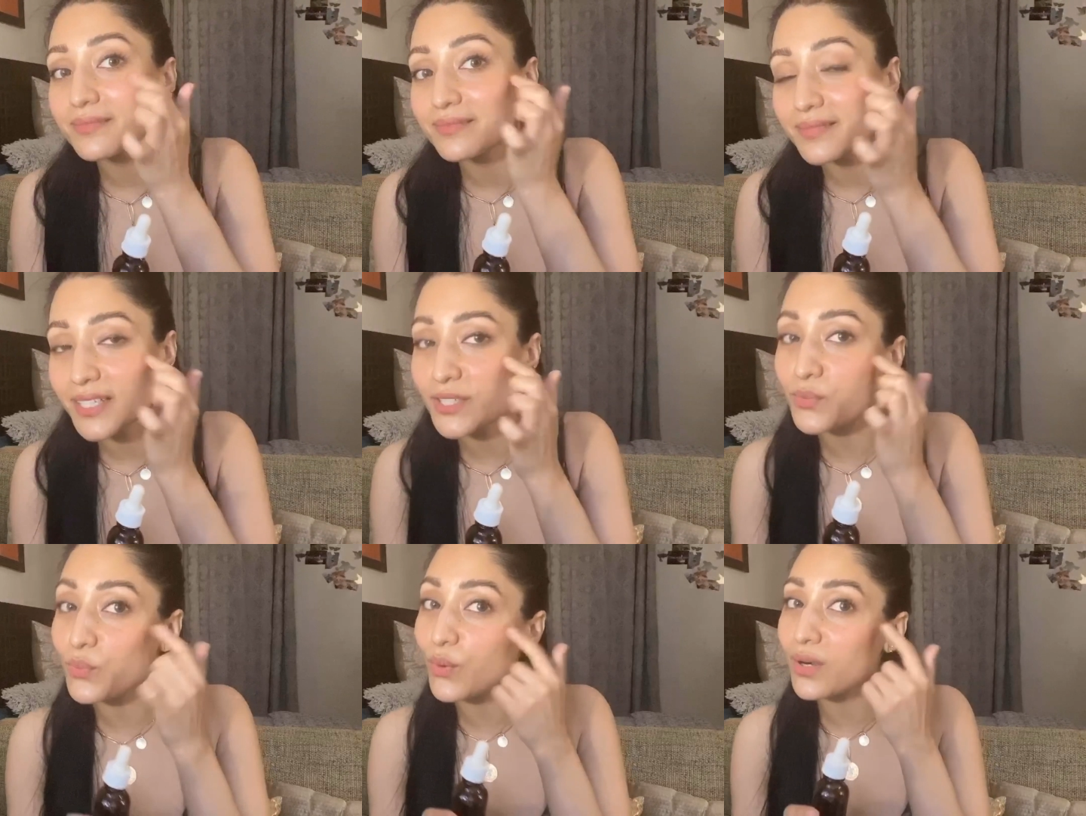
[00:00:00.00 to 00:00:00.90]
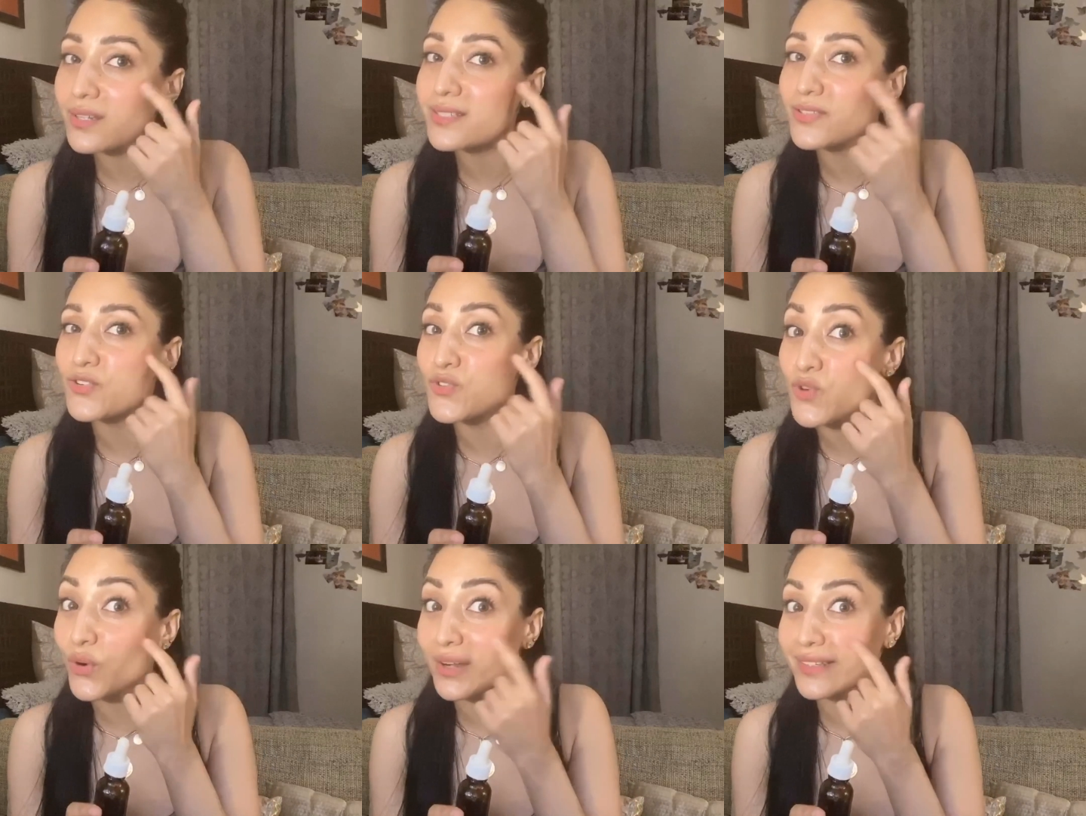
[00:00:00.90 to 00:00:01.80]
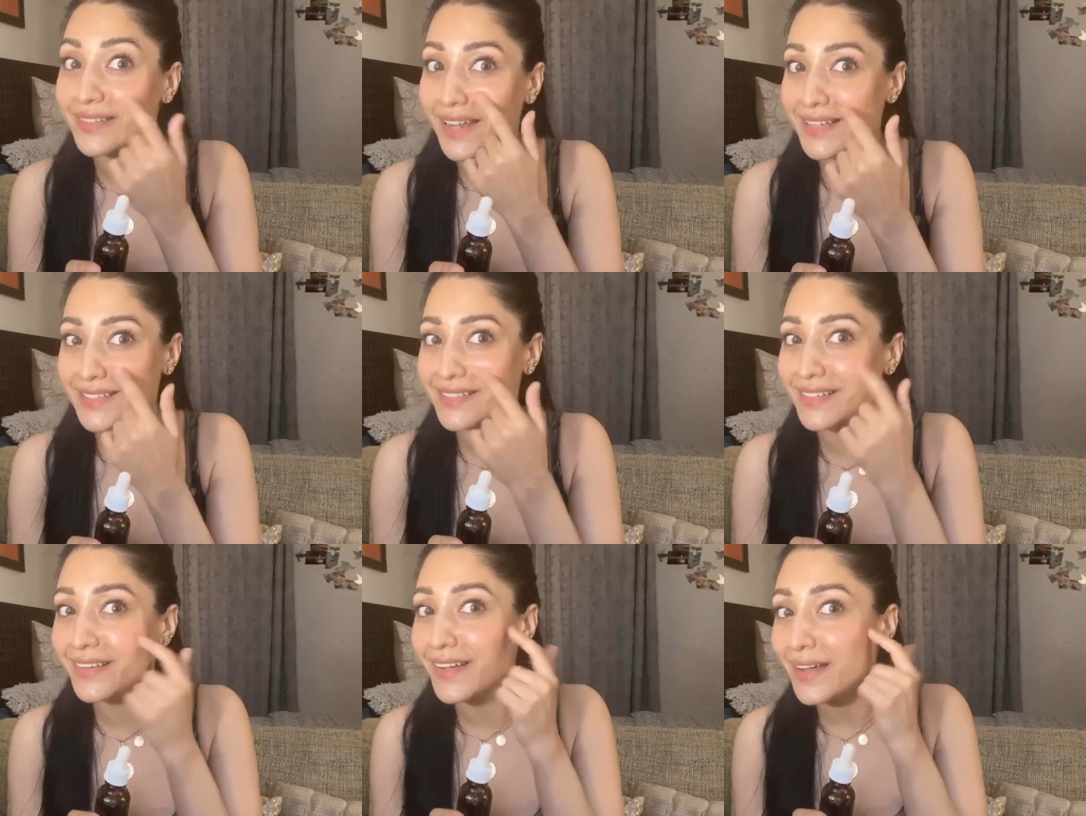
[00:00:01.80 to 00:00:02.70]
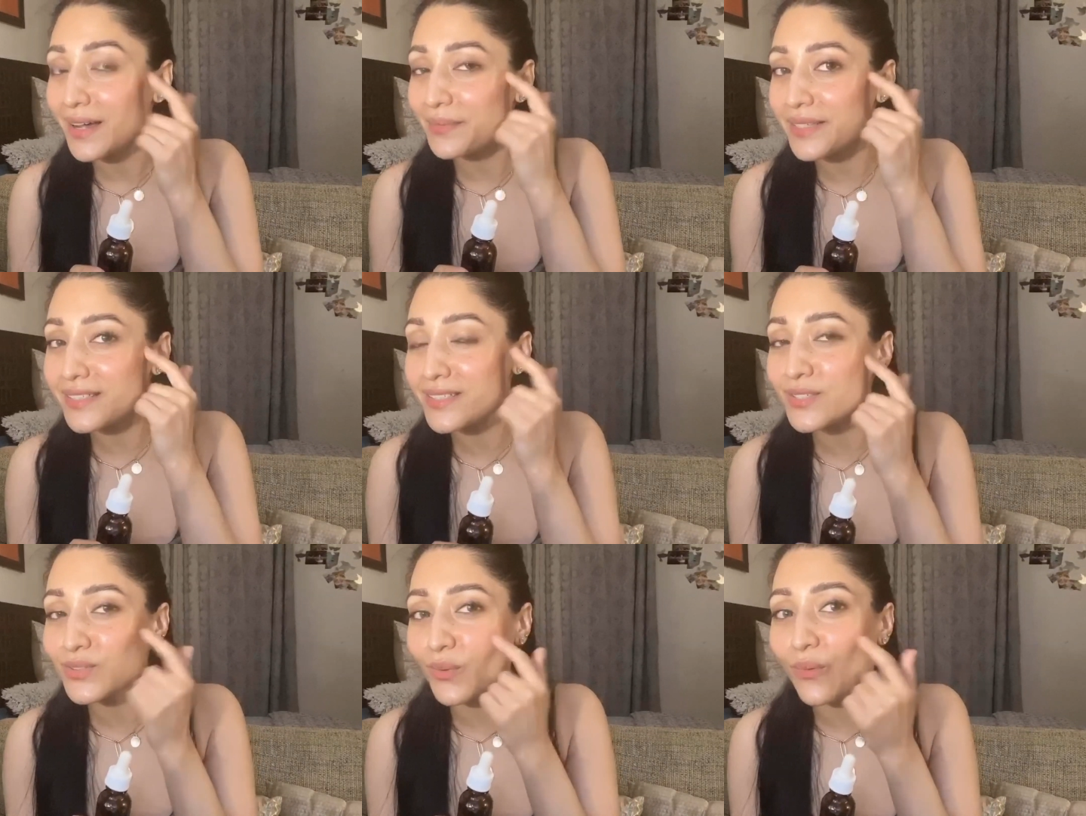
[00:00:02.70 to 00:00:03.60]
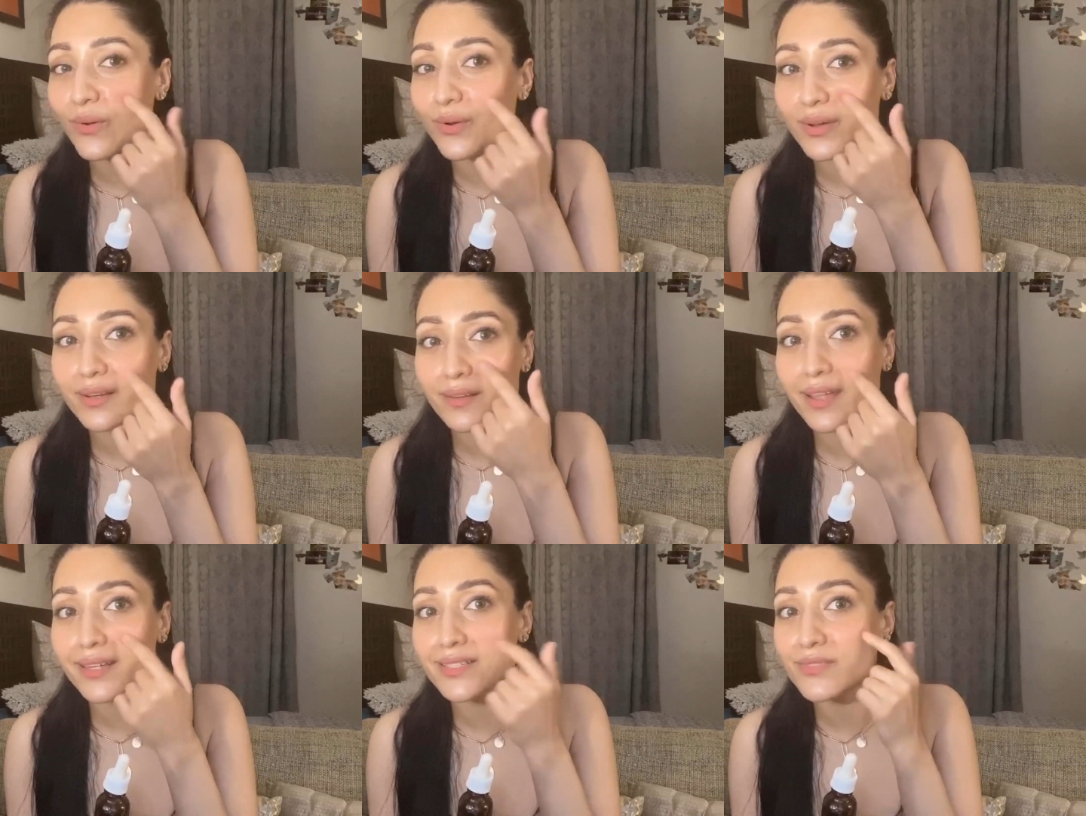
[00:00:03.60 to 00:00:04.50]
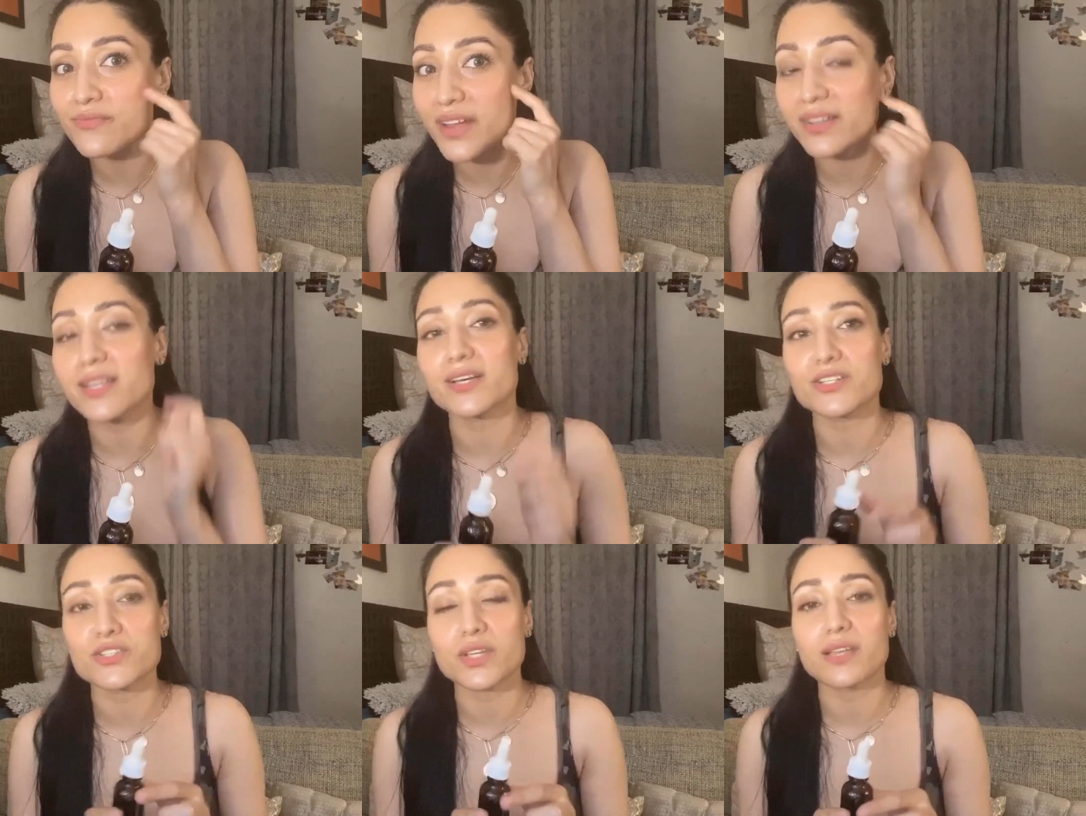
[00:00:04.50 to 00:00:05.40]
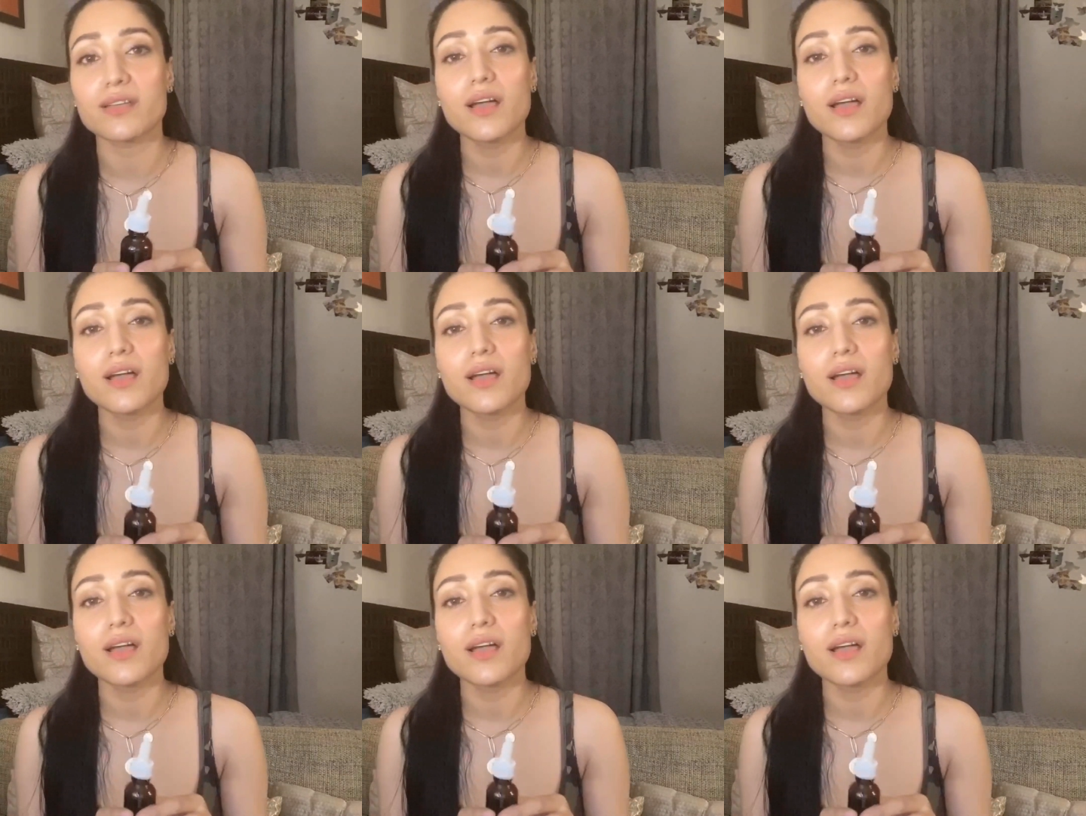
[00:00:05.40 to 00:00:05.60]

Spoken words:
It works really nicely. I mean, it's so good and it's very nourishing.